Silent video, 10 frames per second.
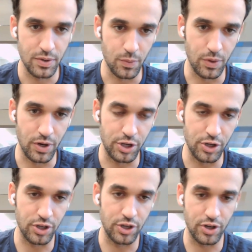where
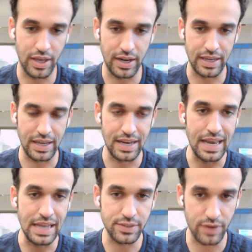you're getting
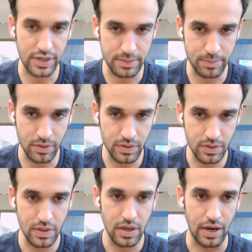less flexible
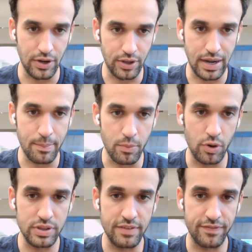and you're getting a
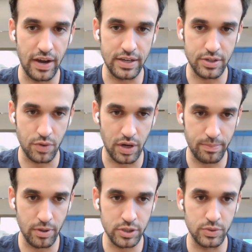more defined credit
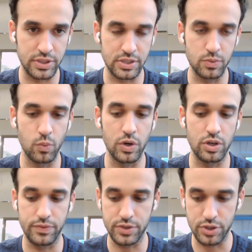box, which is where
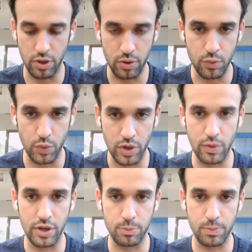you've shown really,
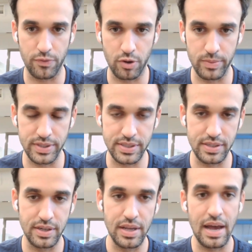really good performance.
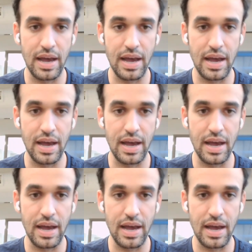